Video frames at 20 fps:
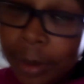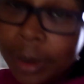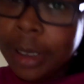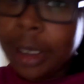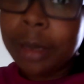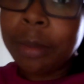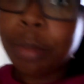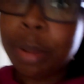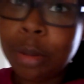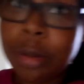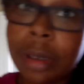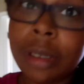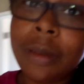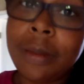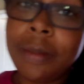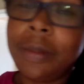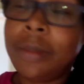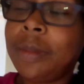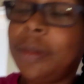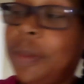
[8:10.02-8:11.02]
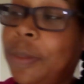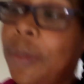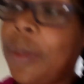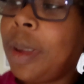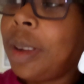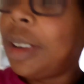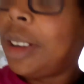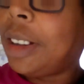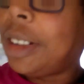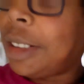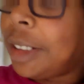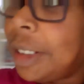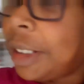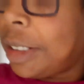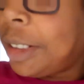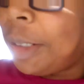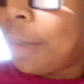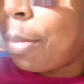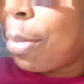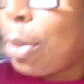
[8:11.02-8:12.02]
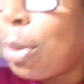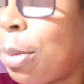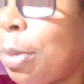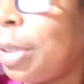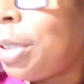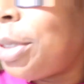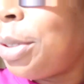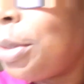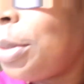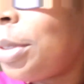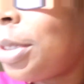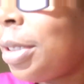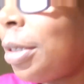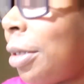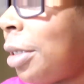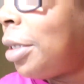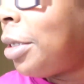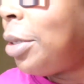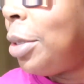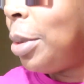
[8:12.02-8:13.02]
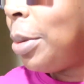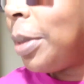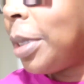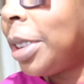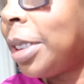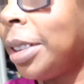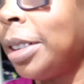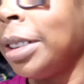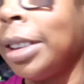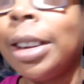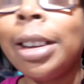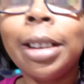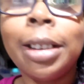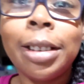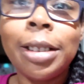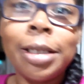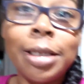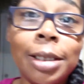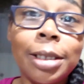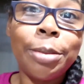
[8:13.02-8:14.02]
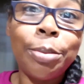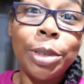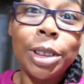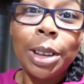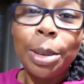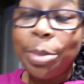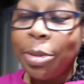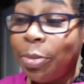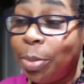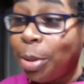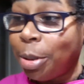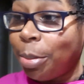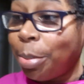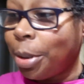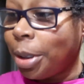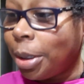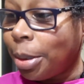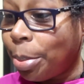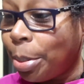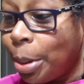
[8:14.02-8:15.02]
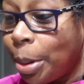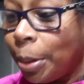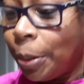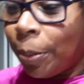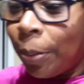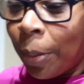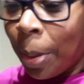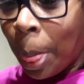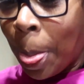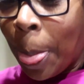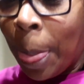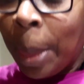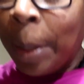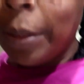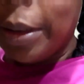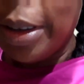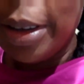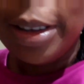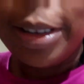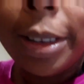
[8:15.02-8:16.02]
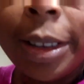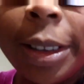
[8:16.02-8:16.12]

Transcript: not important. I am going to start doing some type of meal prep. I